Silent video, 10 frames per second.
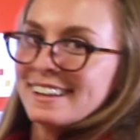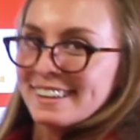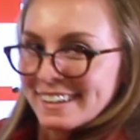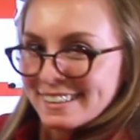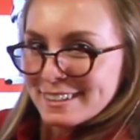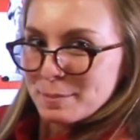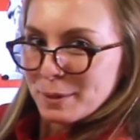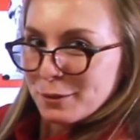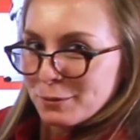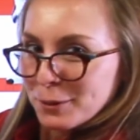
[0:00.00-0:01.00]
Look at this
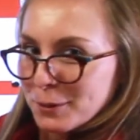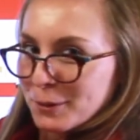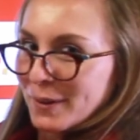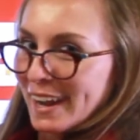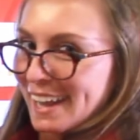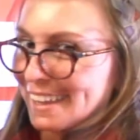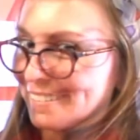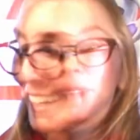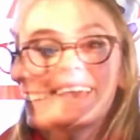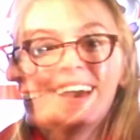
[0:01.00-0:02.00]
beautiful new gray, I love
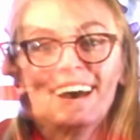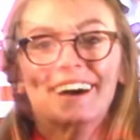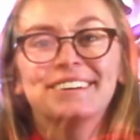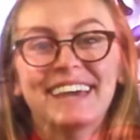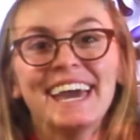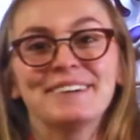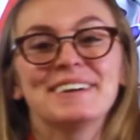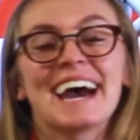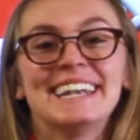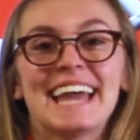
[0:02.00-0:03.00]
it. Okay, we
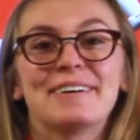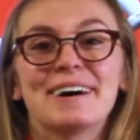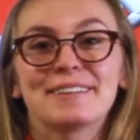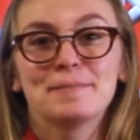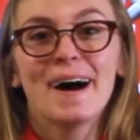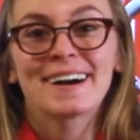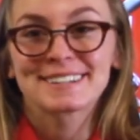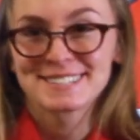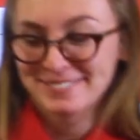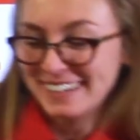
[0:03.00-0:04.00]
got NAO out of the
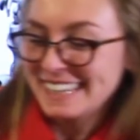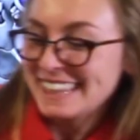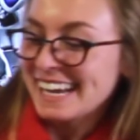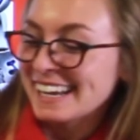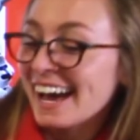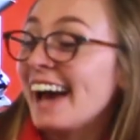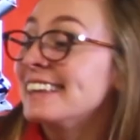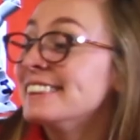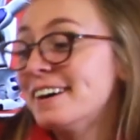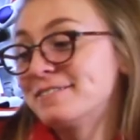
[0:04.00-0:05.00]
box. What do you think? I
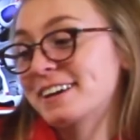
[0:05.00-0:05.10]
love the